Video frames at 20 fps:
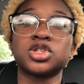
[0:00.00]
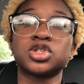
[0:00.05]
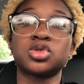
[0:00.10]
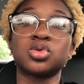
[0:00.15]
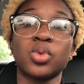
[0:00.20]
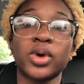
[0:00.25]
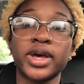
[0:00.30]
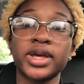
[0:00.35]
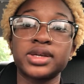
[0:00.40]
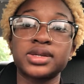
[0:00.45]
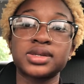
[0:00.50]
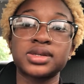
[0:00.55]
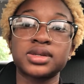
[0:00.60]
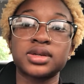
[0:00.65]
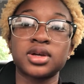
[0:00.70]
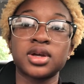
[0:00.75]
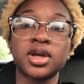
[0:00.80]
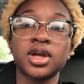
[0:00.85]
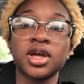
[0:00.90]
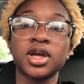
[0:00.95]
just a
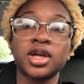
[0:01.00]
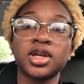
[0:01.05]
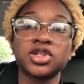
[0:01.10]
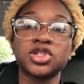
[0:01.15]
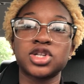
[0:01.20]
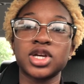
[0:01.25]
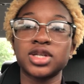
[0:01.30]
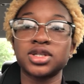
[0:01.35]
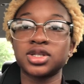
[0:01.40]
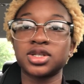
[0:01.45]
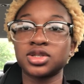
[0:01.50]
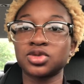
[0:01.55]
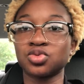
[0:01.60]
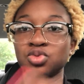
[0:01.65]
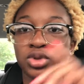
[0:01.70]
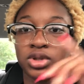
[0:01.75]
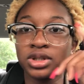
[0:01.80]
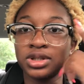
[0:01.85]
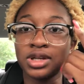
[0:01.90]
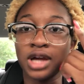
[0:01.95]
waste. Chase is
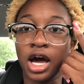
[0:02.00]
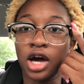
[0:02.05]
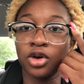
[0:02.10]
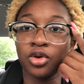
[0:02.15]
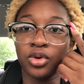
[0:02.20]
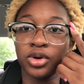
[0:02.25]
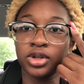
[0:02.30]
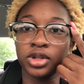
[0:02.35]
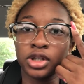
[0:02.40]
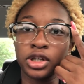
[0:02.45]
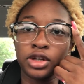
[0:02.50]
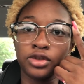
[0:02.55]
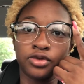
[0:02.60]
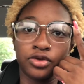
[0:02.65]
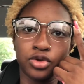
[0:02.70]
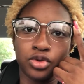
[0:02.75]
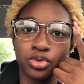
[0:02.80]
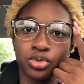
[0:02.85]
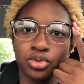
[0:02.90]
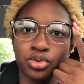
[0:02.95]
really not going to
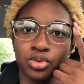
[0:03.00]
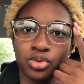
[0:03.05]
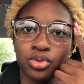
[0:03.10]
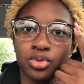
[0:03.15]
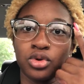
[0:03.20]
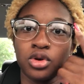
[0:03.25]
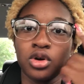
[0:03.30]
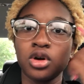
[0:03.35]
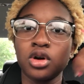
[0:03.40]
give you,